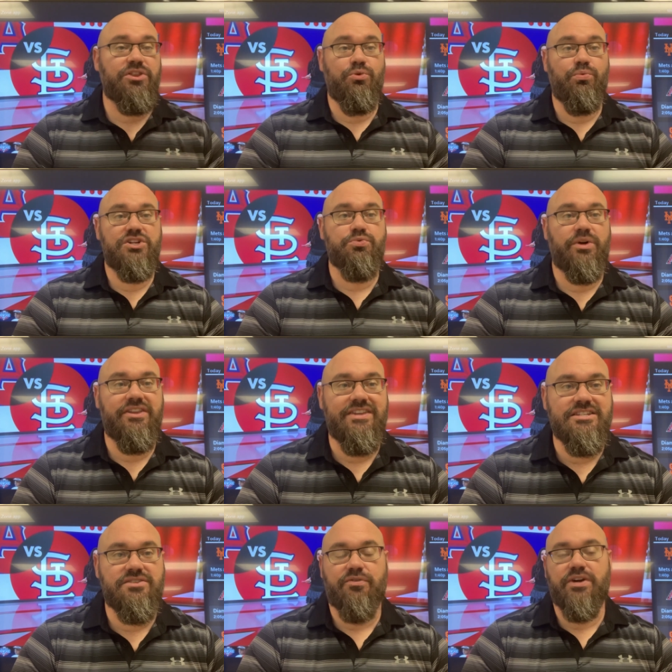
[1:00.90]
you which one of
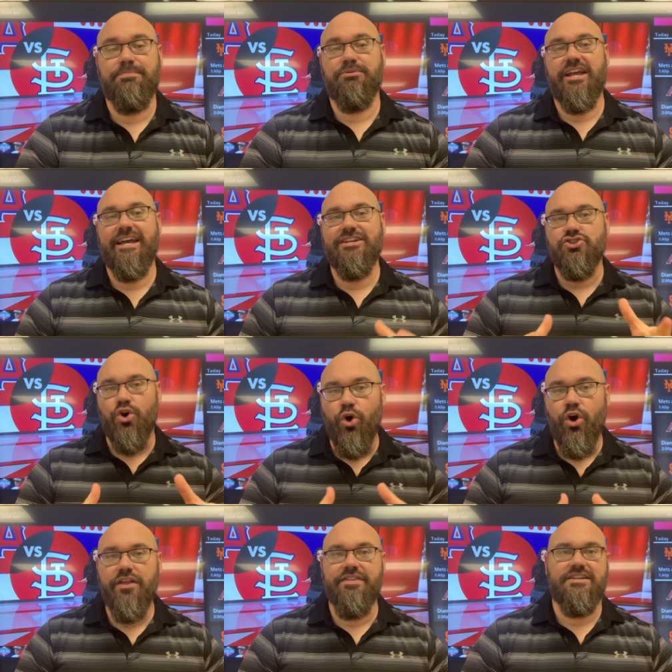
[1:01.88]
these free plays
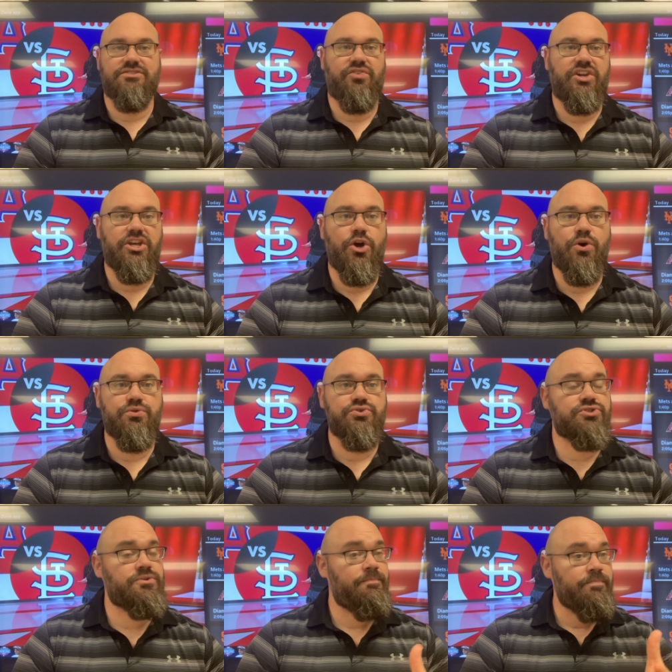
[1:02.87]
on these
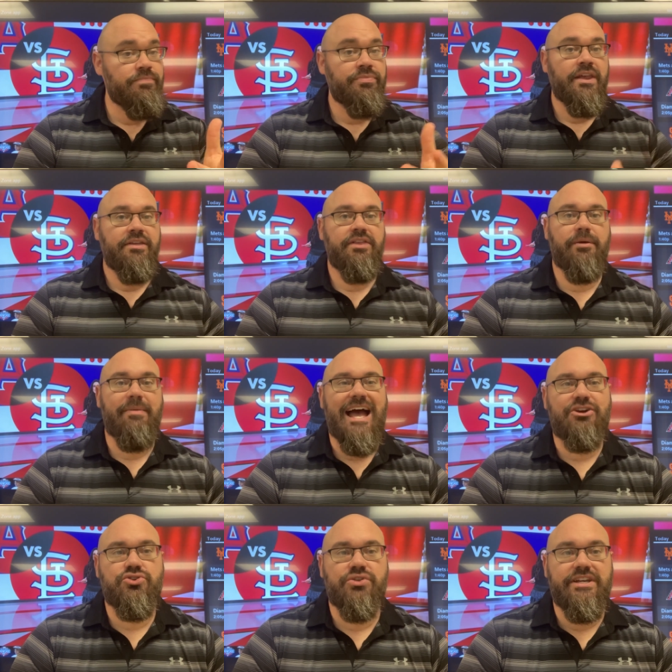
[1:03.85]
videos that I'm
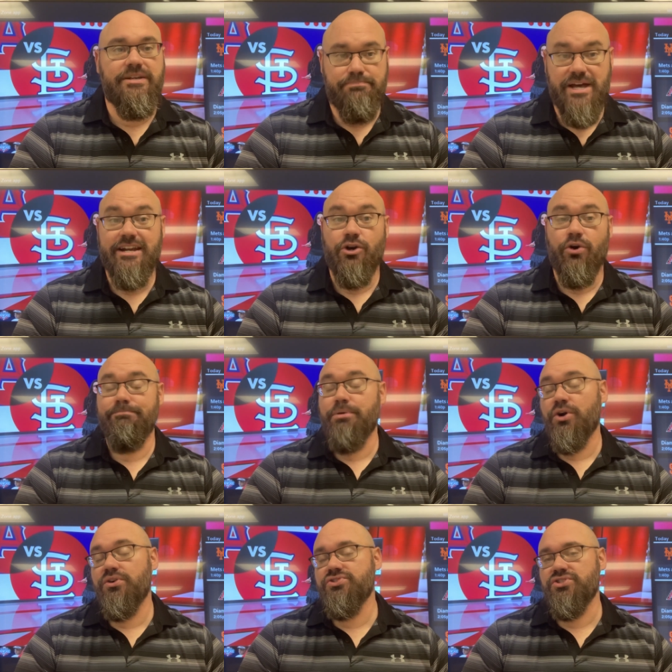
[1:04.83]
actually betting on
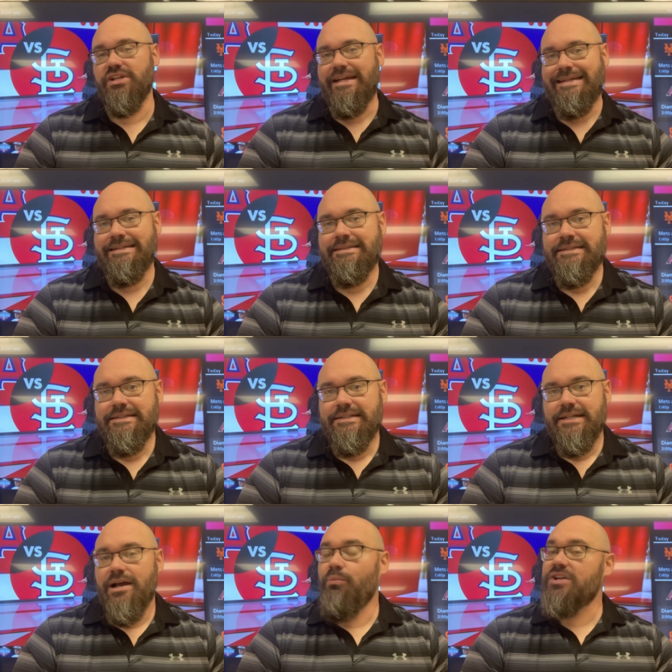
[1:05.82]
personally.
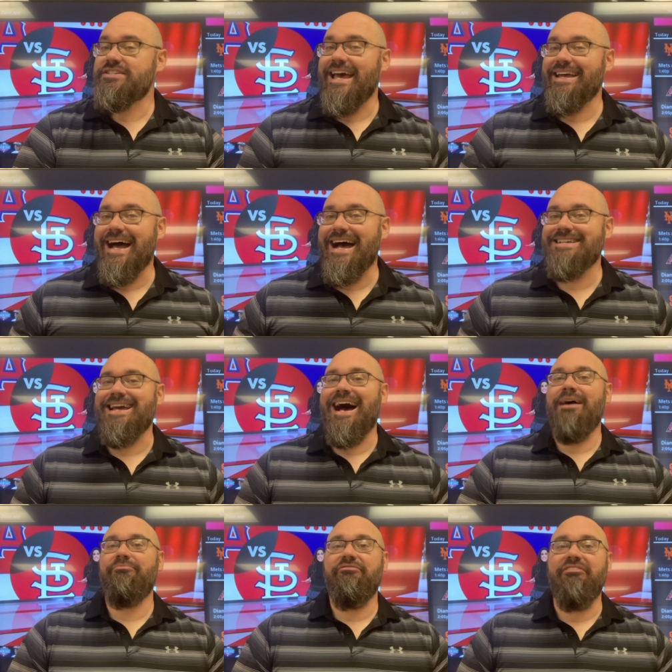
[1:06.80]
And once again, guys,
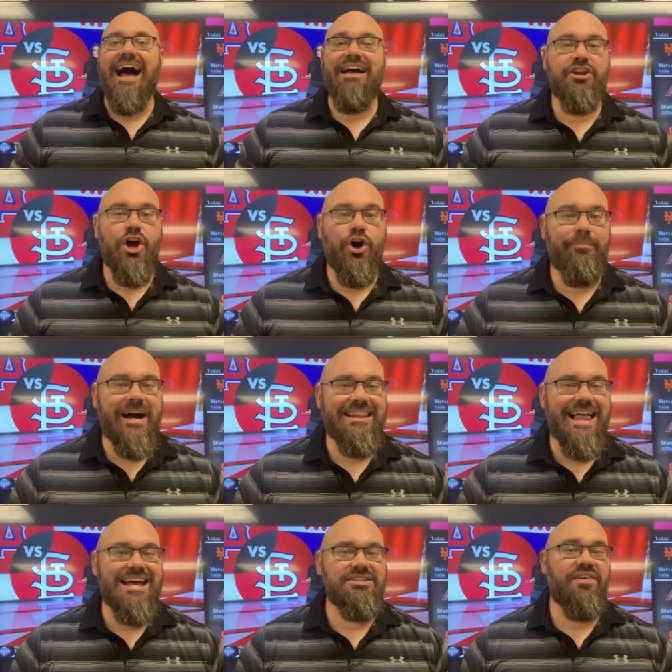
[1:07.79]
I'm 5 and 0. My
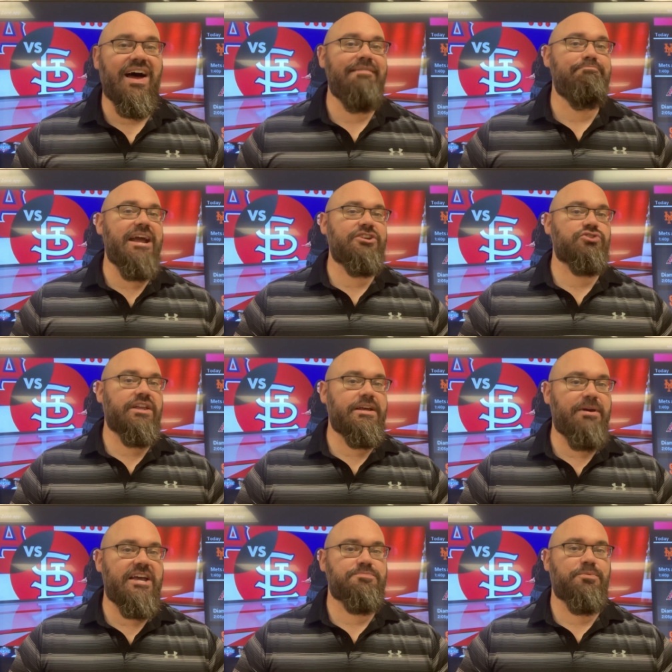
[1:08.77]
last five Major League
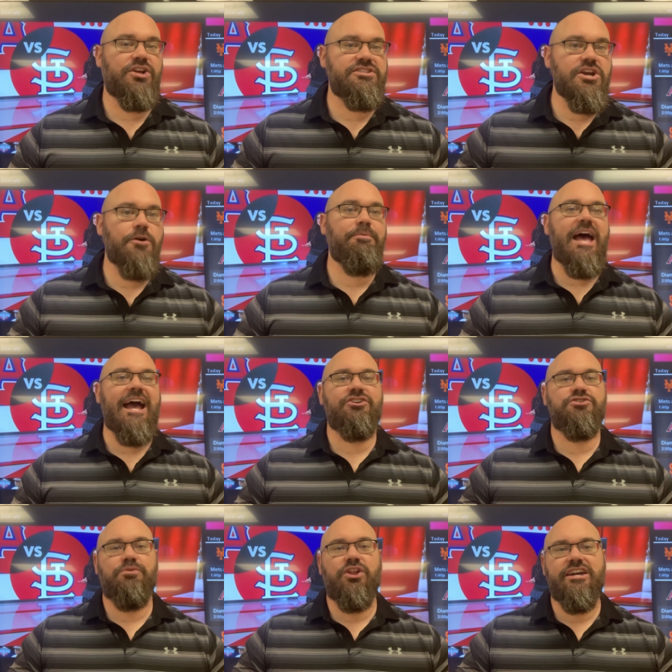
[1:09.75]
Baseball tier
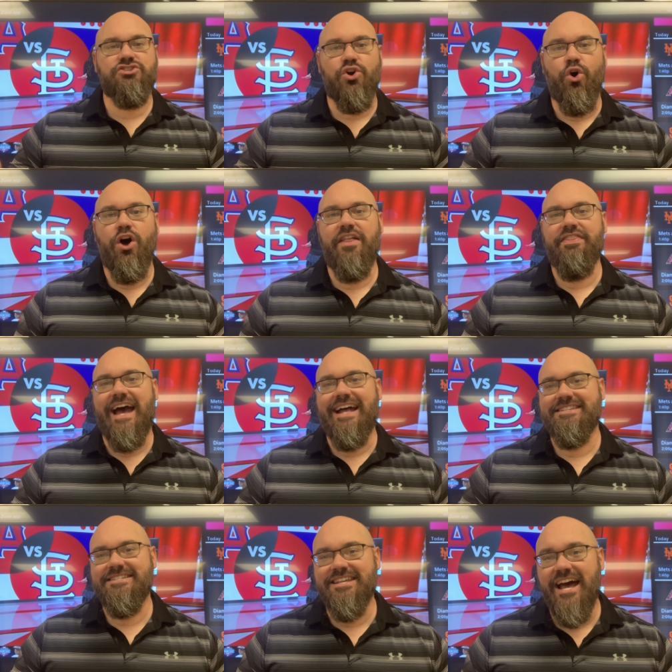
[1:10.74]
package plays on
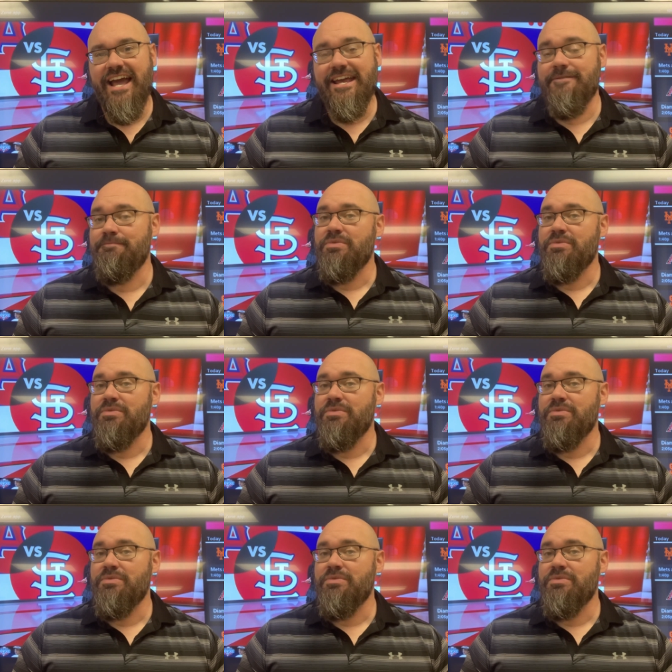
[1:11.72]
that site.